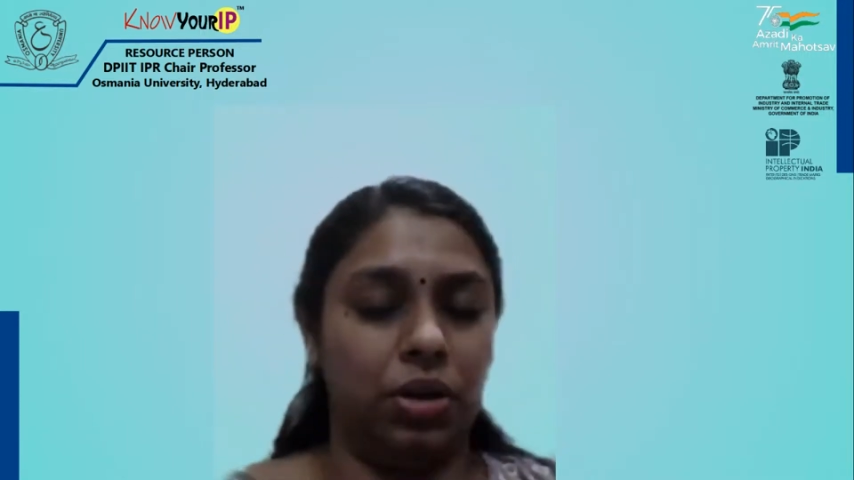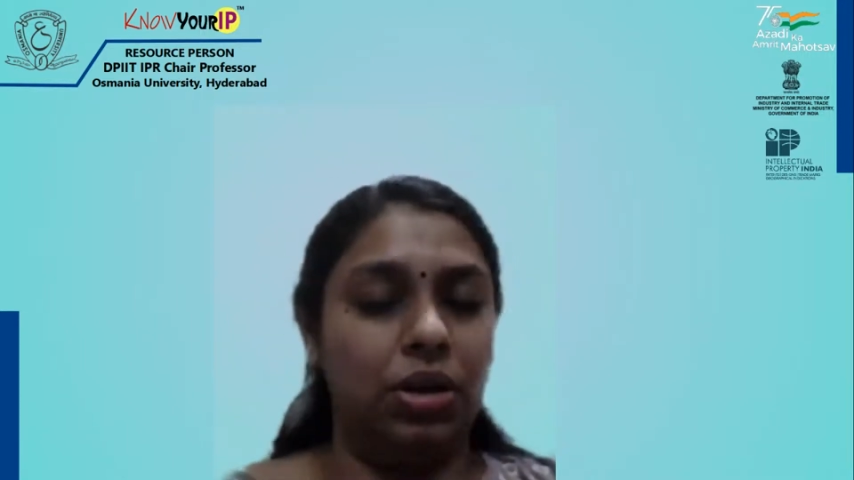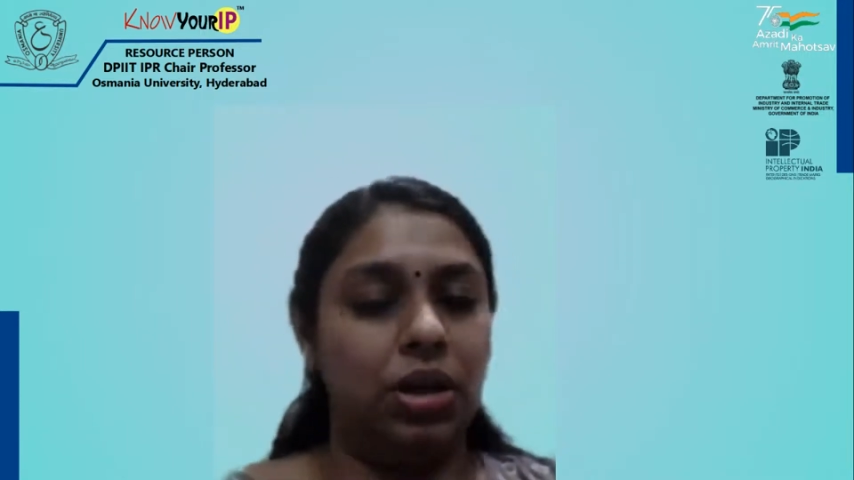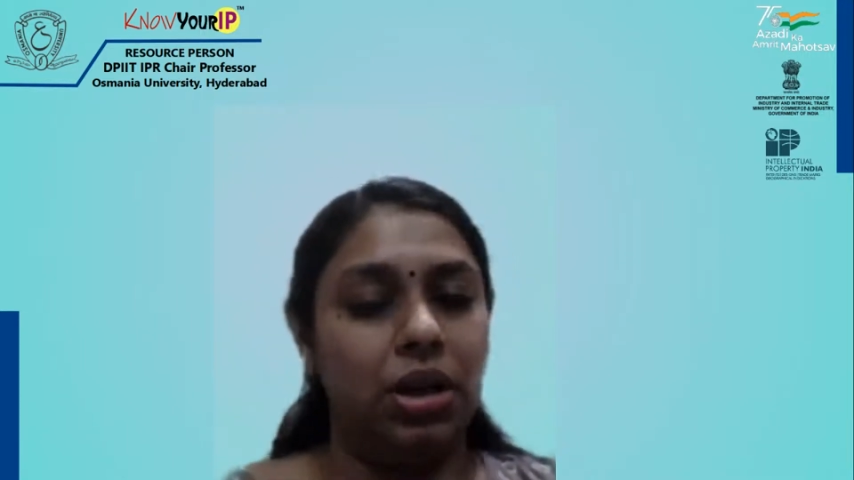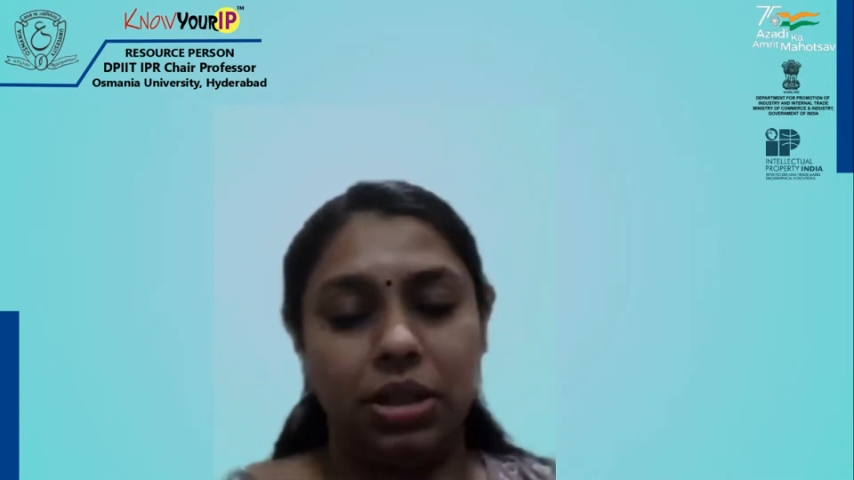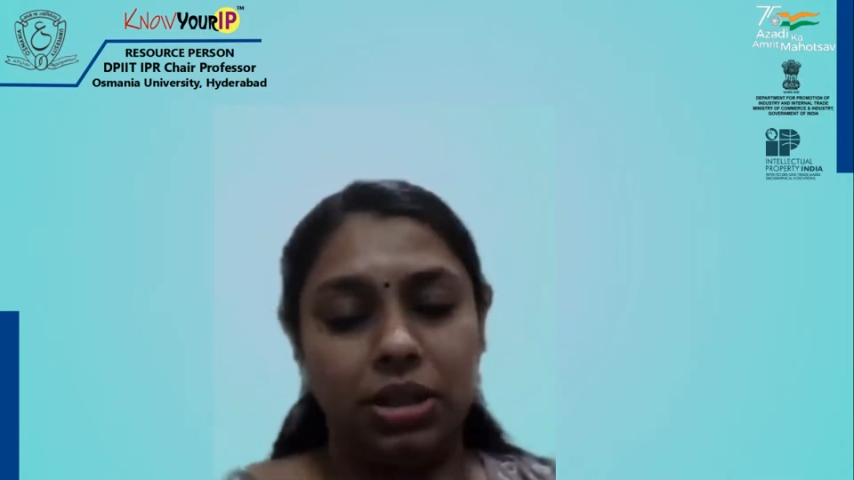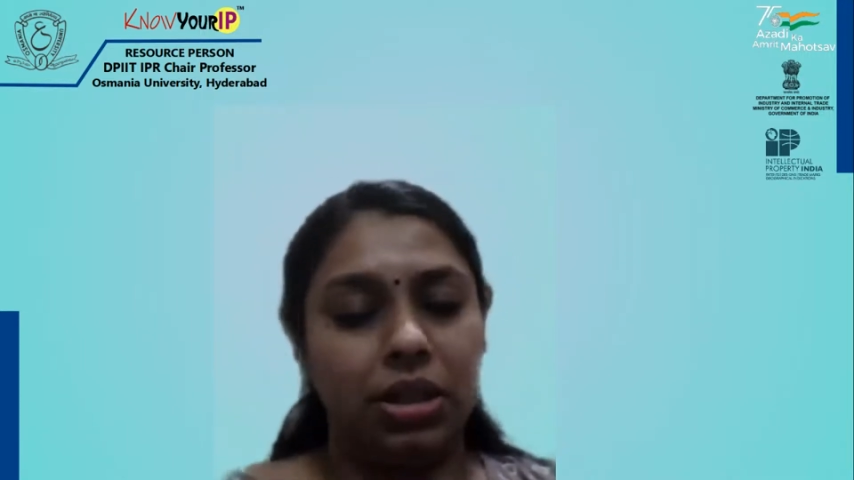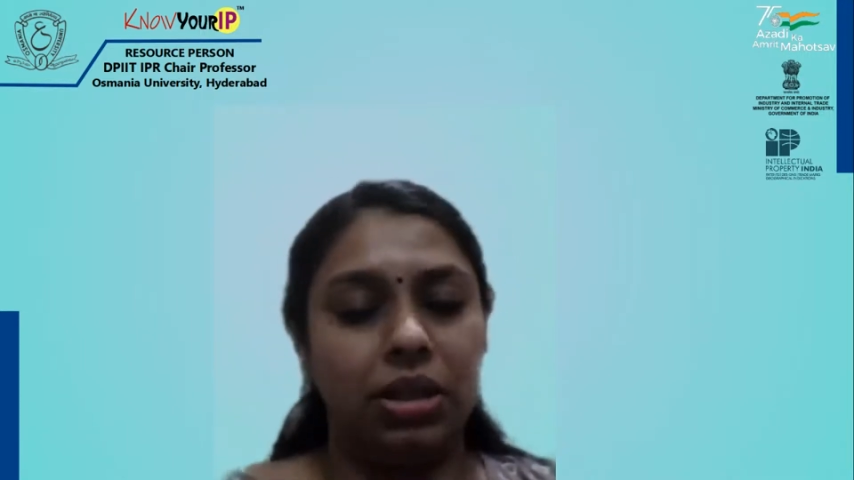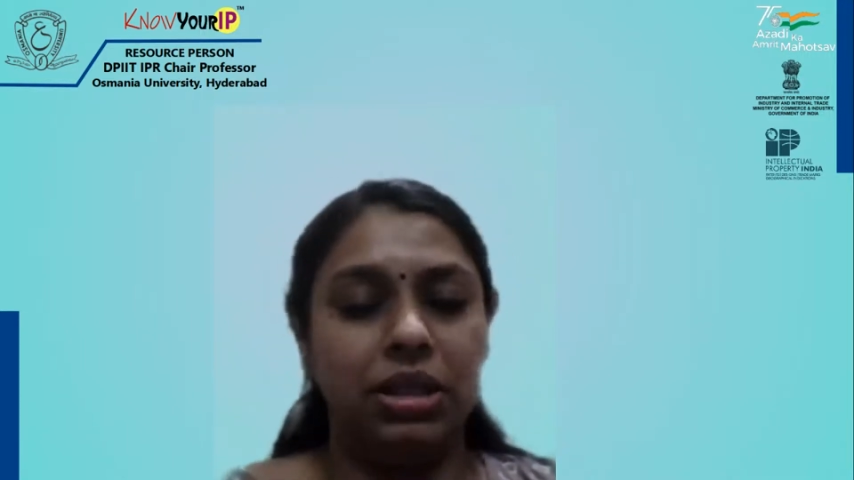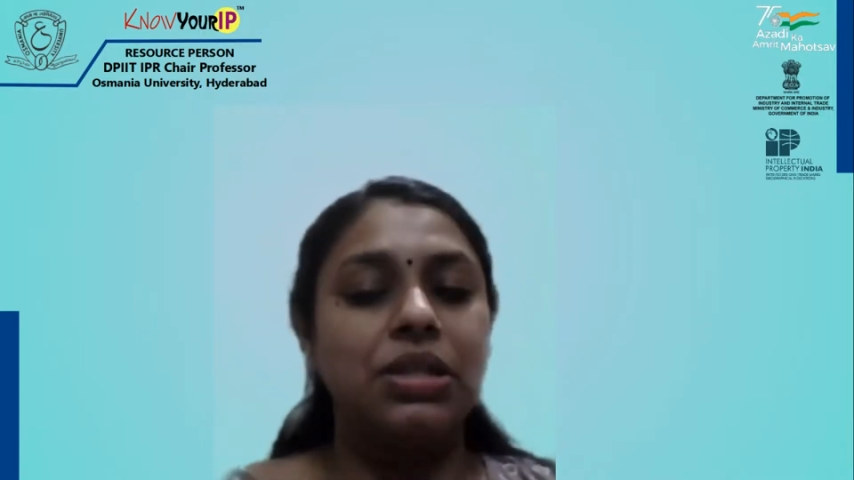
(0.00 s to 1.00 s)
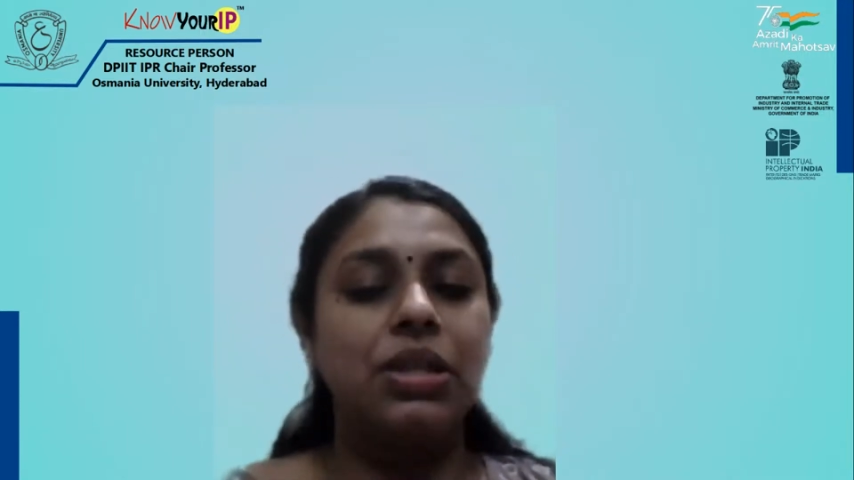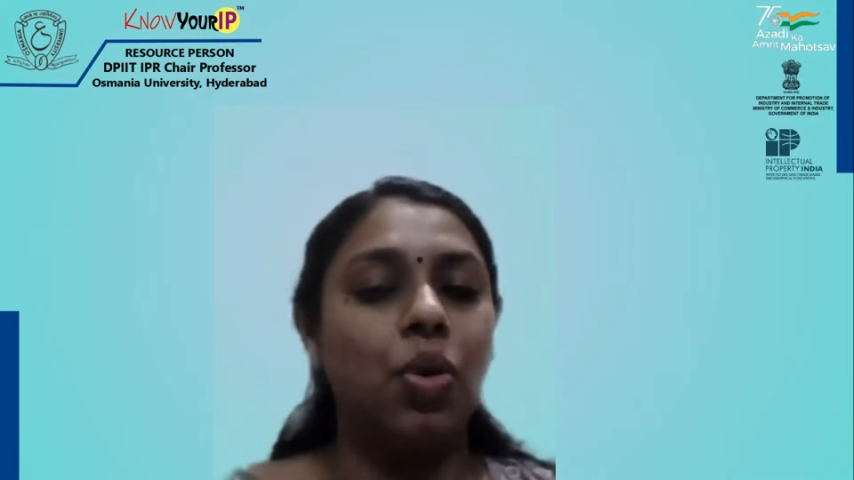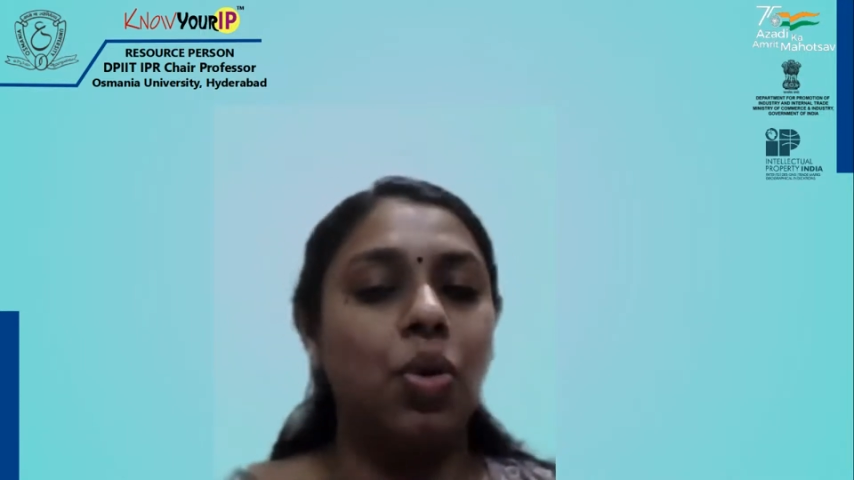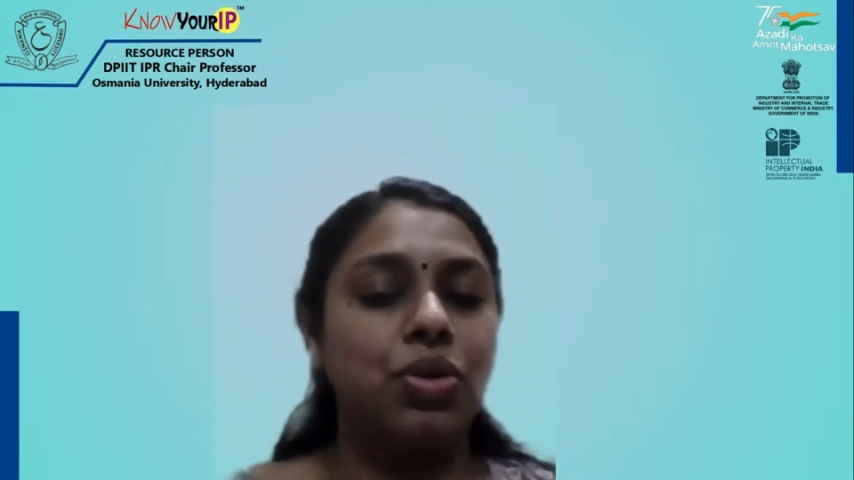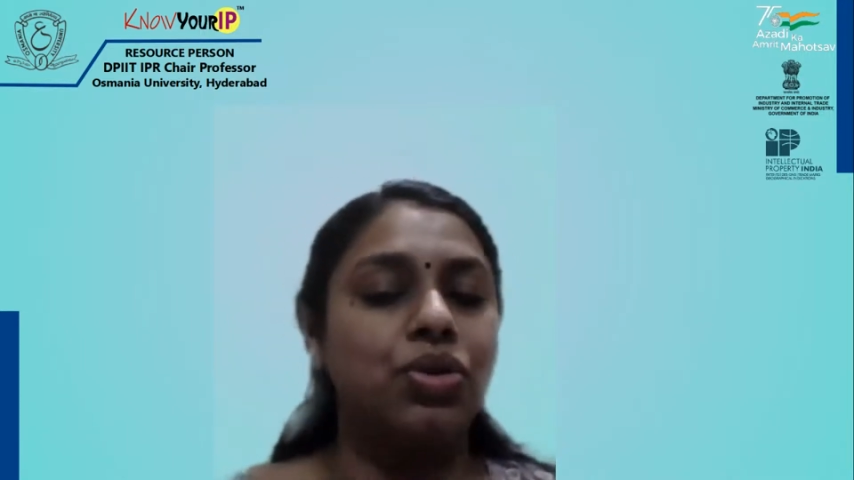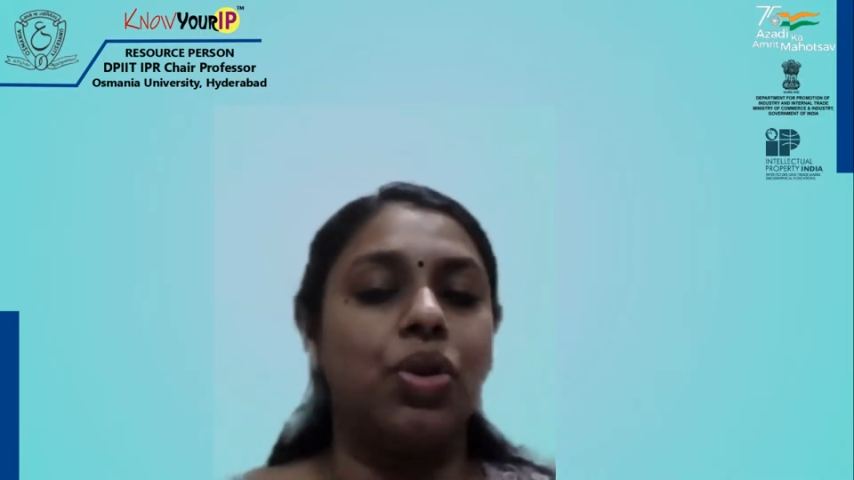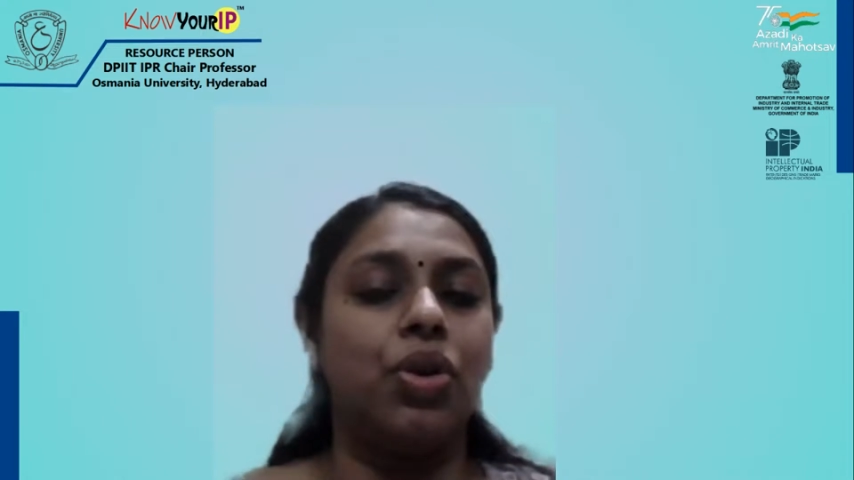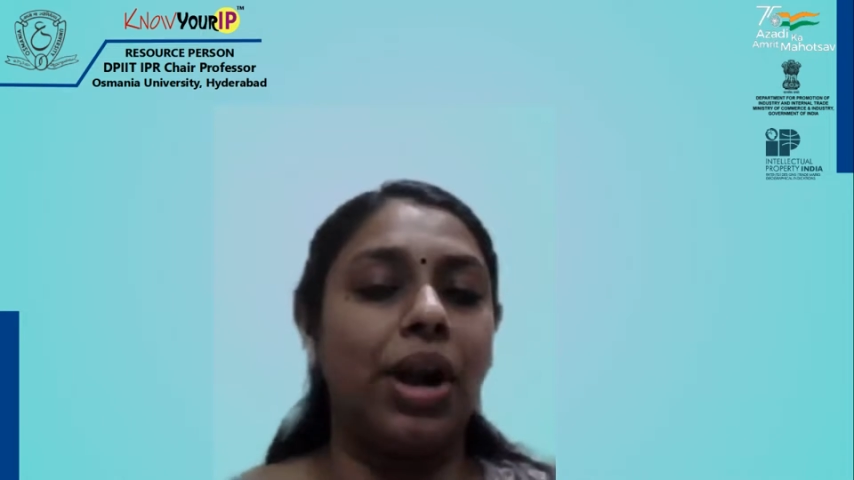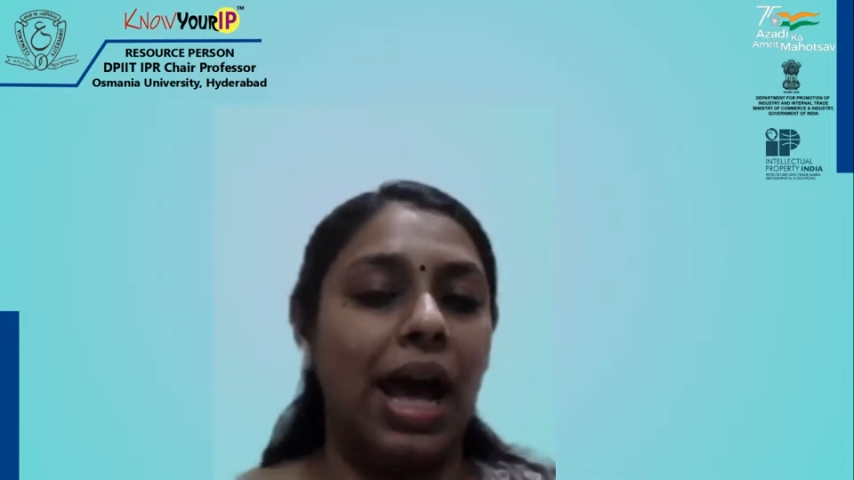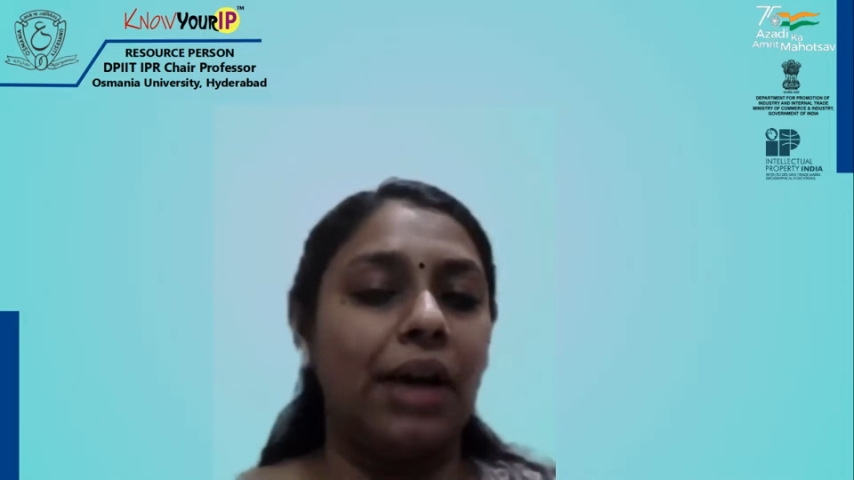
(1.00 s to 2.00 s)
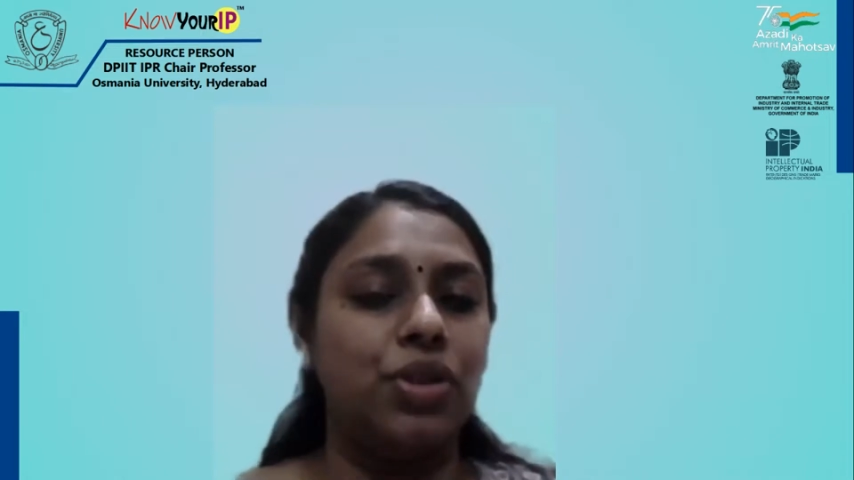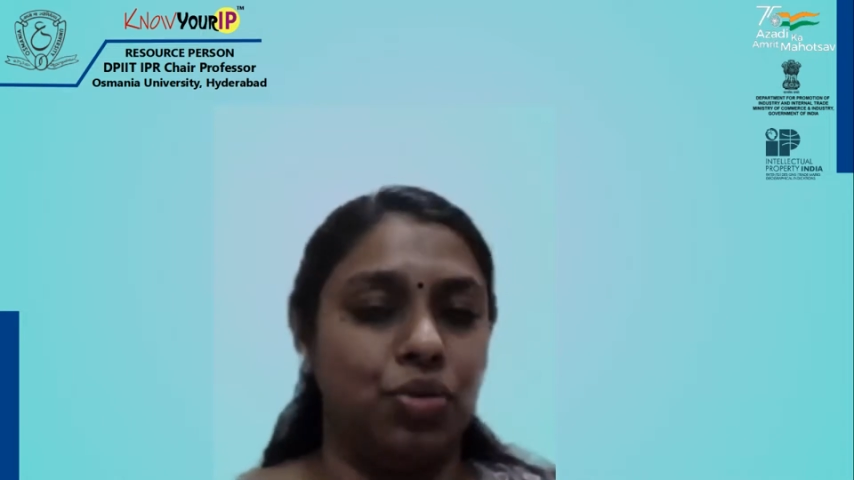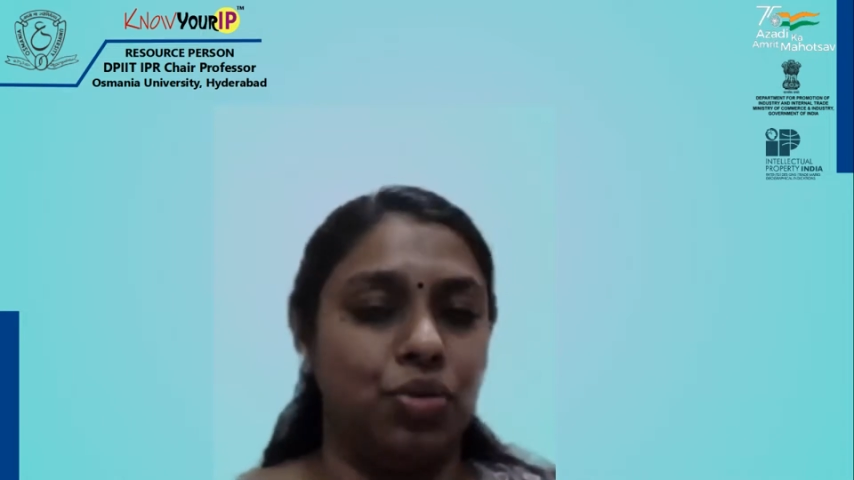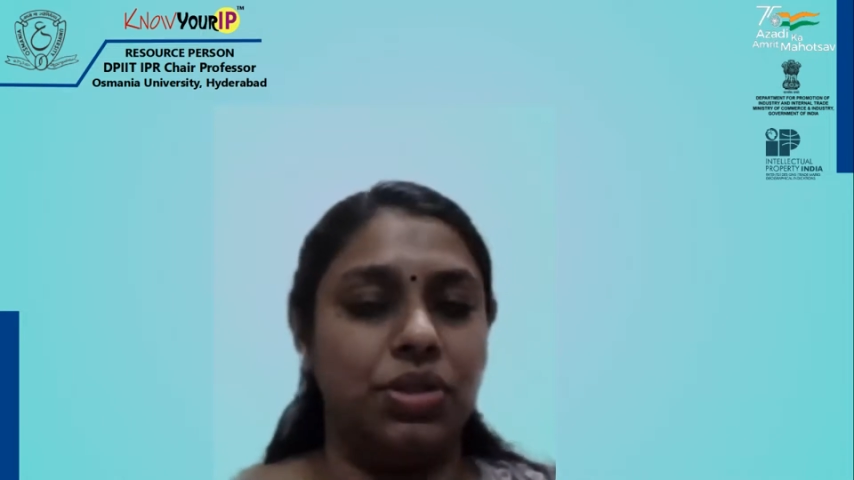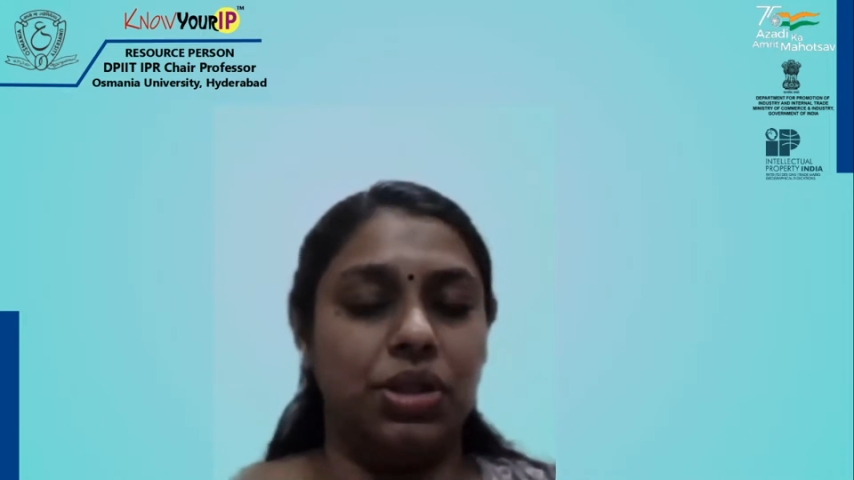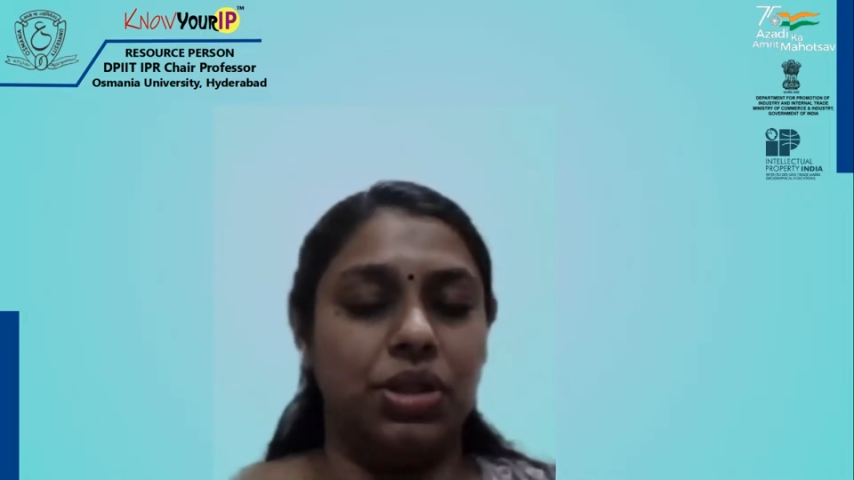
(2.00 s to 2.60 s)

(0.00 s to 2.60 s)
The district courts do not have the jurisdiction.